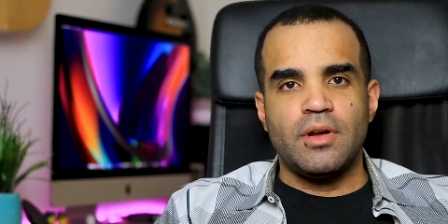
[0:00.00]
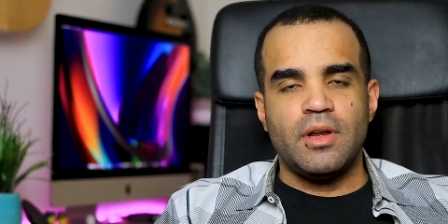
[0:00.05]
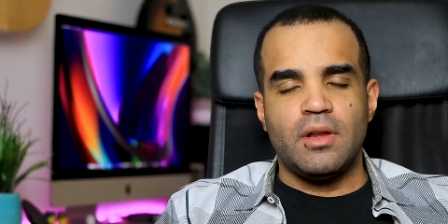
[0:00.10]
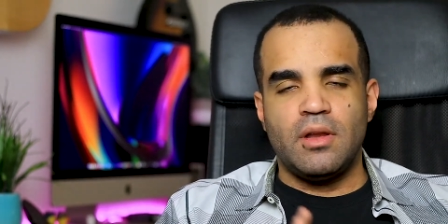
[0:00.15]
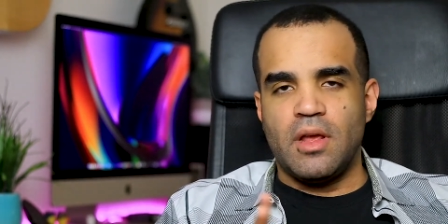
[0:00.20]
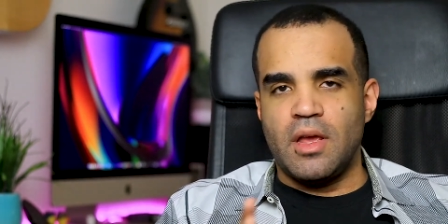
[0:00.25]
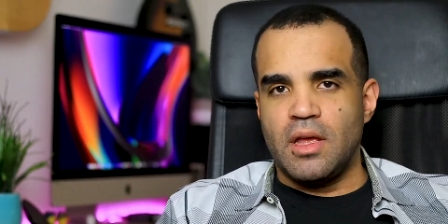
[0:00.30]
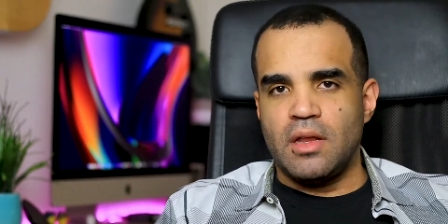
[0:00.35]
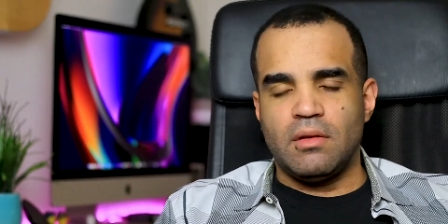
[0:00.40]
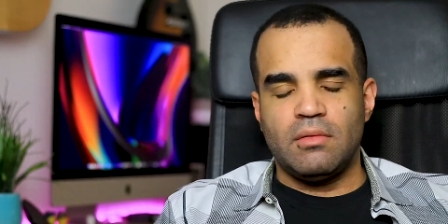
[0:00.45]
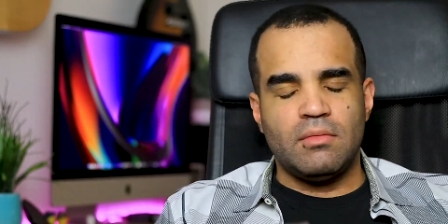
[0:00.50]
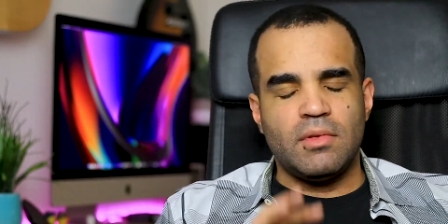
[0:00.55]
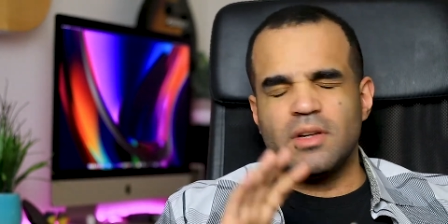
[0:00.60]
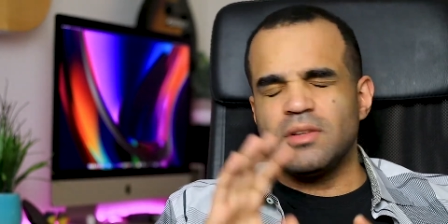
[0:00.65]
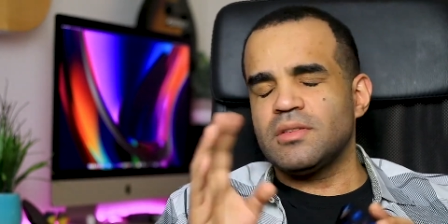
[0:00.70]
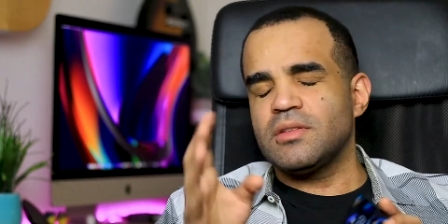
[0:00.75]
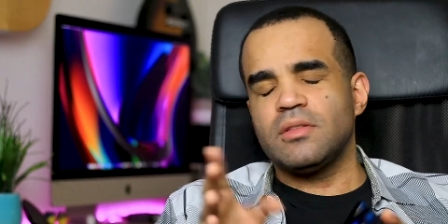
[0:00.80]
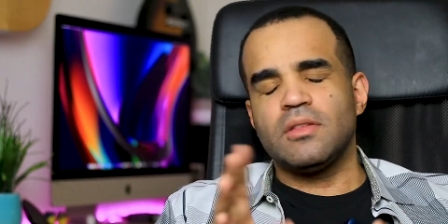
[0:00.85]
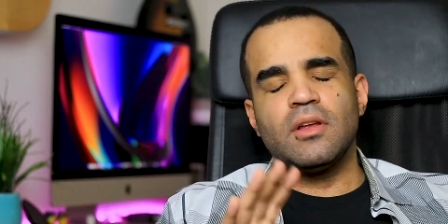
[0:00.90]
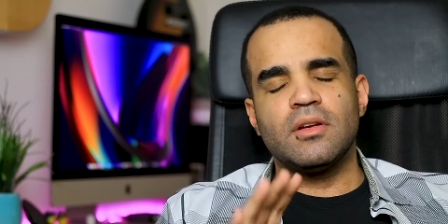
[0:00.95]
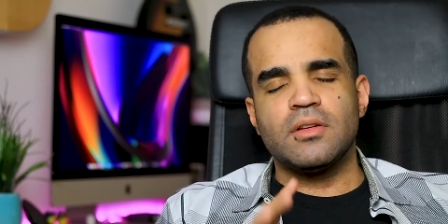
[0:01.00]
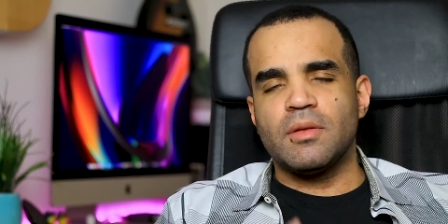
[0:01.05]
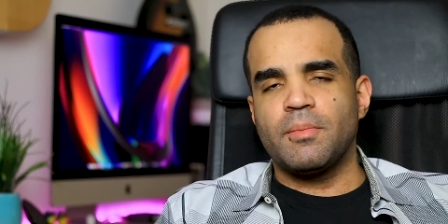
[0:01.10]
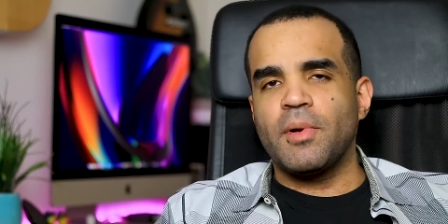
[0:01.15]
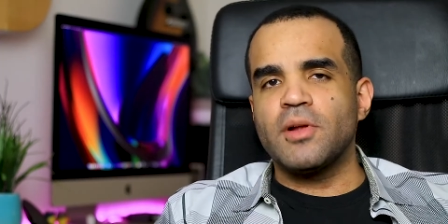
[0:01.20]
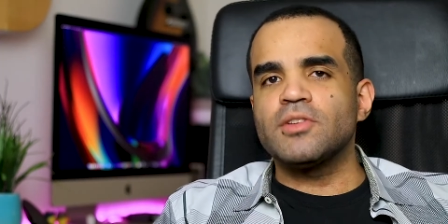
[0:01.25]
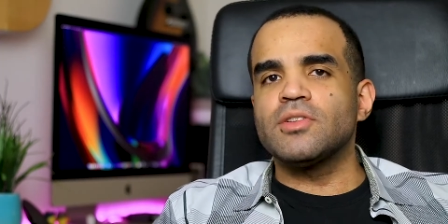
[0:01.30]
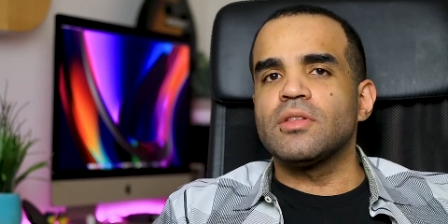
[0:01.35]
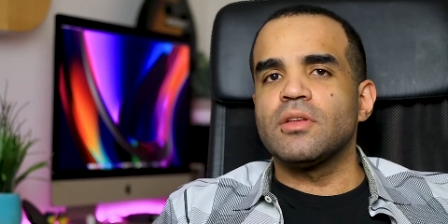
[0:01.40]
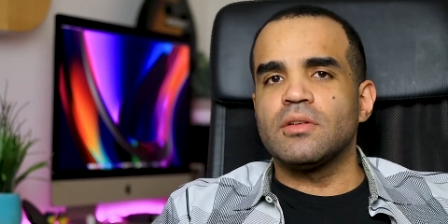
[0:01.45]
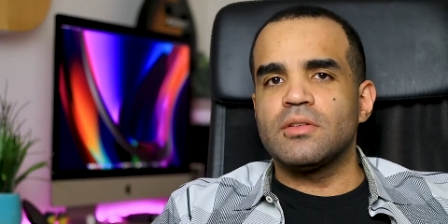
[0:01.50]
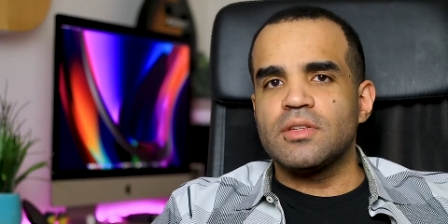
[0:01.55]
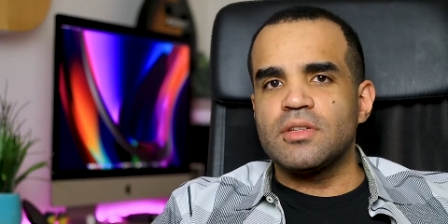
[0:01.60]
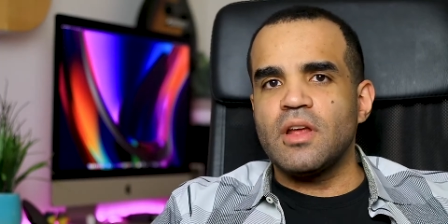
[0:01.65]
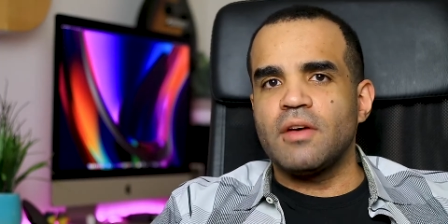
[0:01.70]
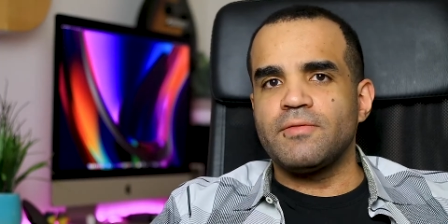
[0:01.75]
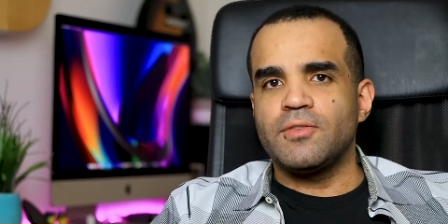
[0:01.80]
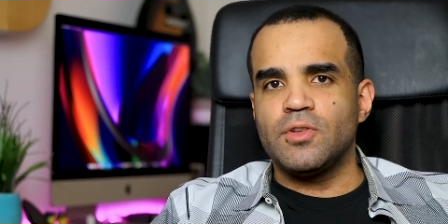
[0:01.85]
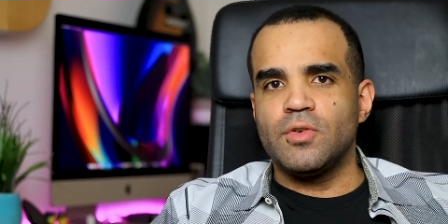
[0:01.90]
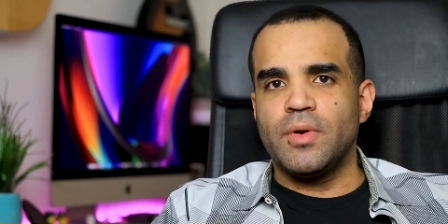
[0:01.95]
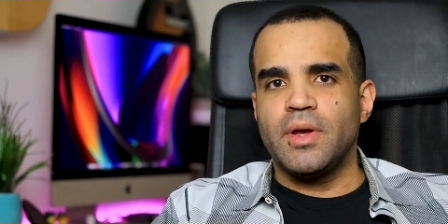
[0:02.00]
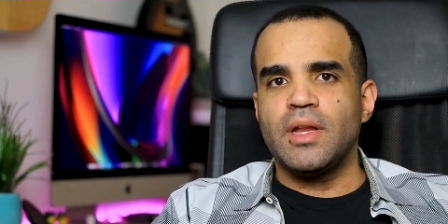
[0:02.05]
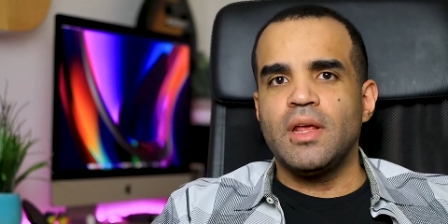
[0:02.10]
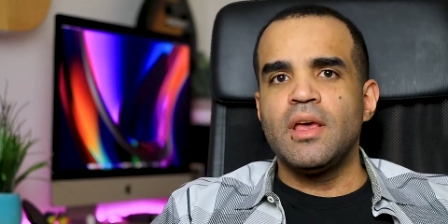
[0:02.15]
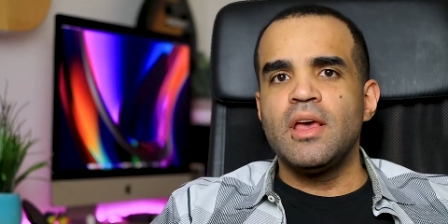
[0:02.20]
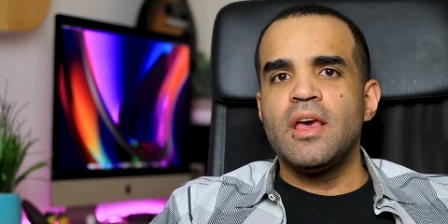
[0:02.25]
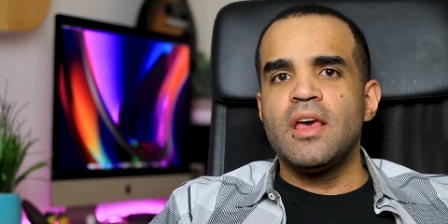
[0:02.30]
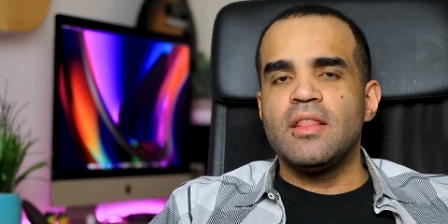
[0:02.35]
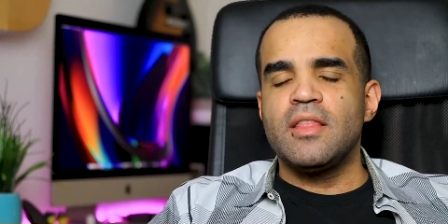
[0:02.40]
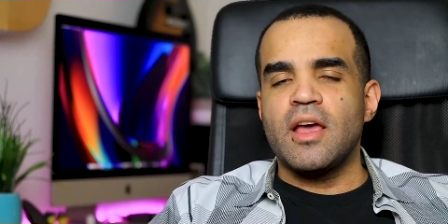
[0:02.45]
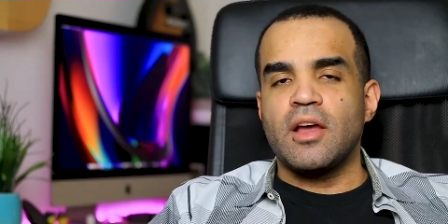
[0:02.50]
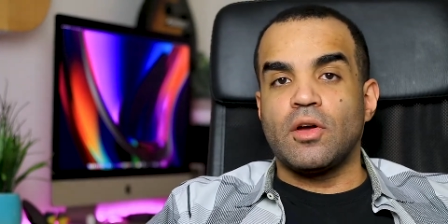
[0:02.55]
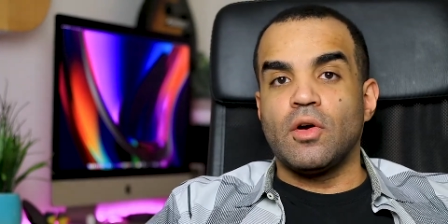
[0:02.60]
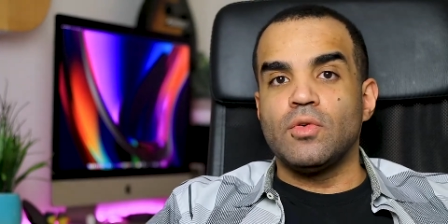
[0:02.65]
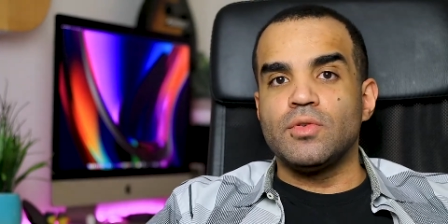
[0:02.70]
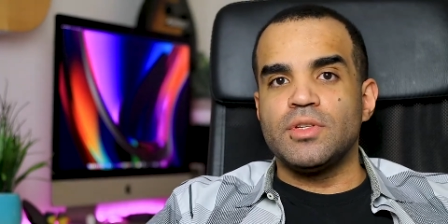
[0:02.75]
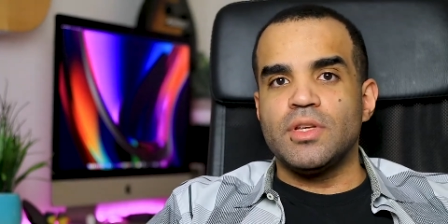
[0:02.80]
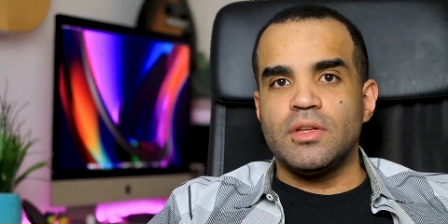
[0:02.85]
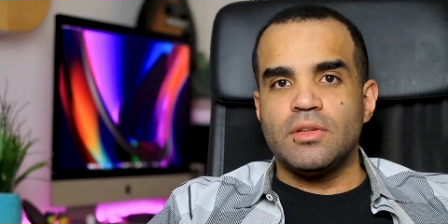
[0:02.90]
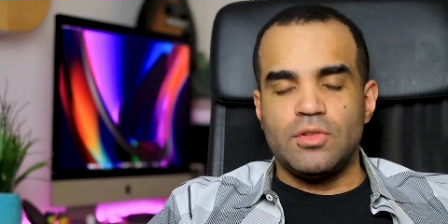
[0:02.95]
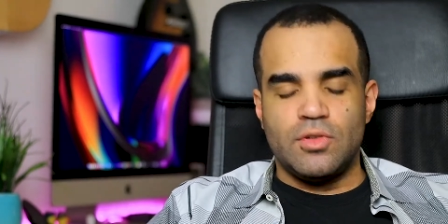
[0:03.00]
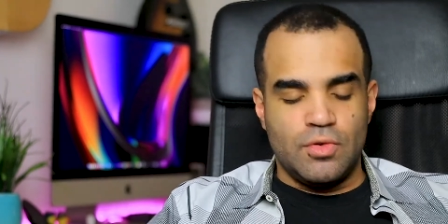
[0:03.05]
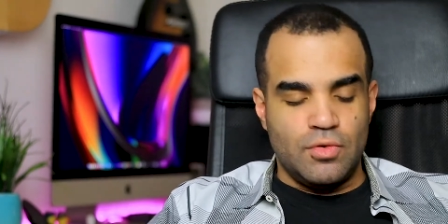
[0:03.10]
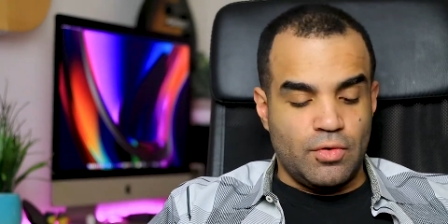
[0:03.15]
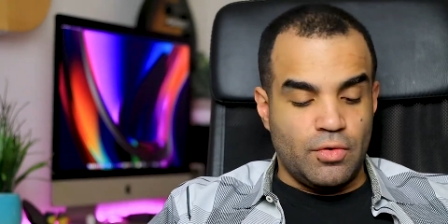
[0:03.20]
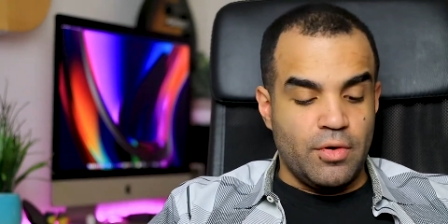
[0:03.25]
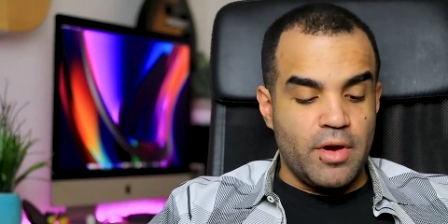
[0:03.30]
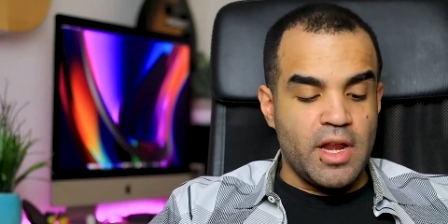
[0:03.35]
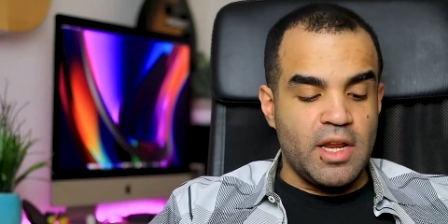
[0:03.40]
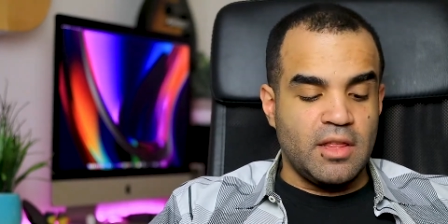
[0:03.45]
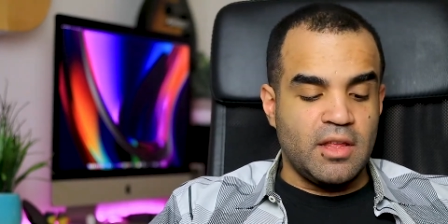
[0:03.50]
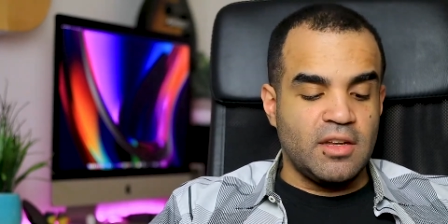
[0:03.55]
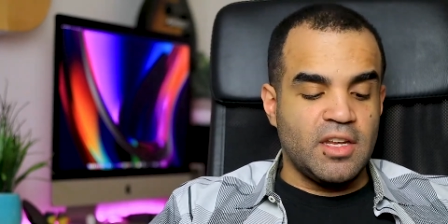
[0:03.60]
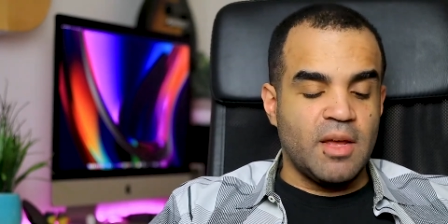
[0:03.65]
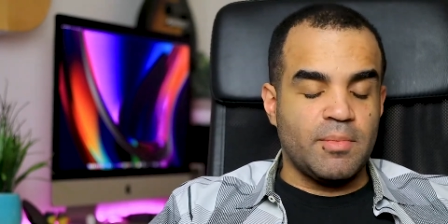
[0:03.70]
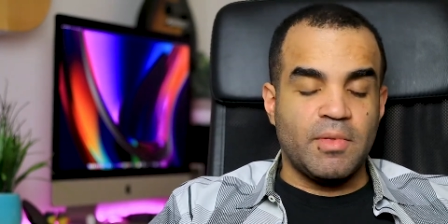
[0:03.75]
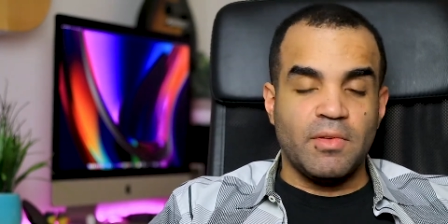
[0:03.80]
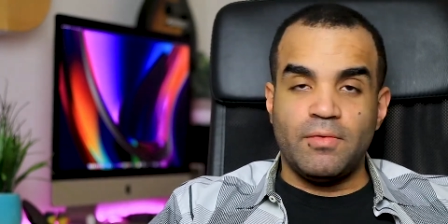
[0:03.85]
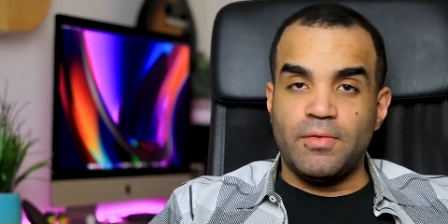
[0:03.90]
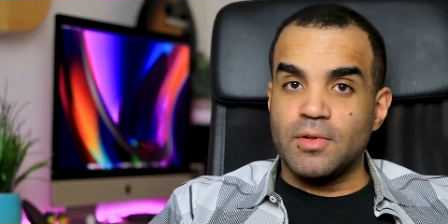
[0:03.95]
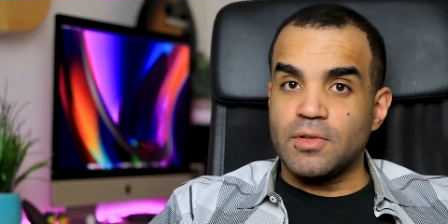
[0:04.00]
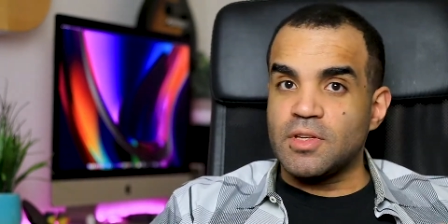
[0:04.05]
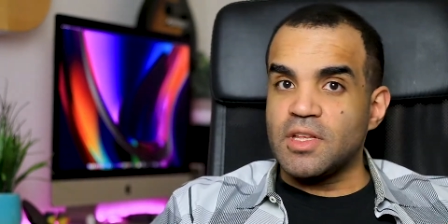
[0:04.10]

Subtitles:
and there's a bunch of little stuff to it that goes into creating a depth of field.